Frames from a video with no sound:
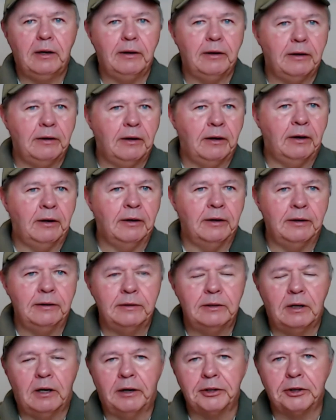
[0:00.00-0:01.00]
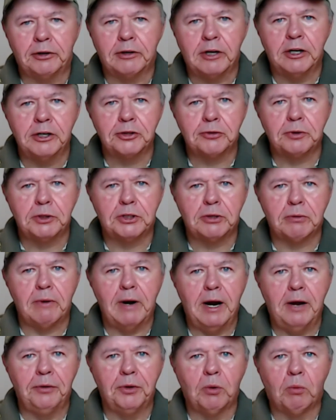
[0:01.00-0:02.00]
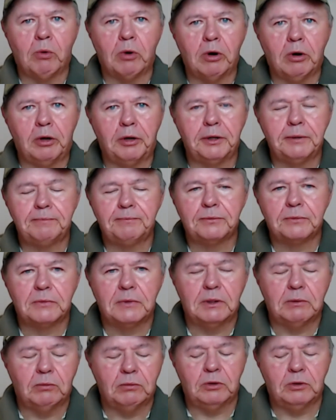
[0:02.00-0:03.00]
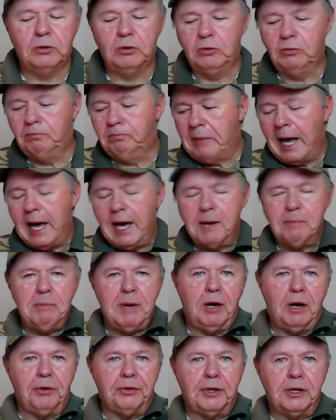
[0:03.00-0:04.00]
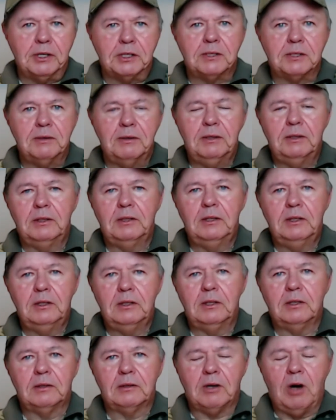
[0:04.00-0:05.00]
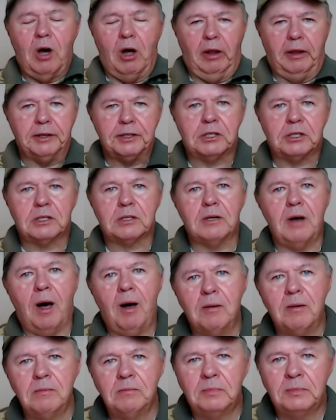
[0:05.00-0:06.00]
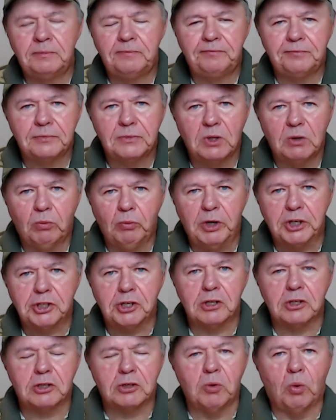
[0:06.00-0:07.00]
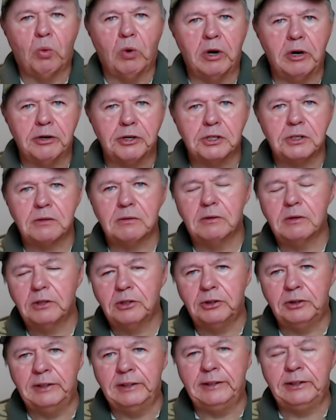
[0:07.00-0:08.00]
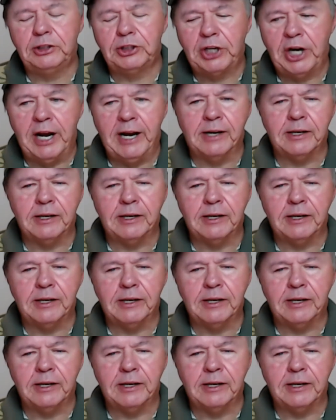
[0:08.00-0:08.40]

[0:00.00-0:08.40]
other countries around the world who badmouth us, call us scum, wish us the worst, chant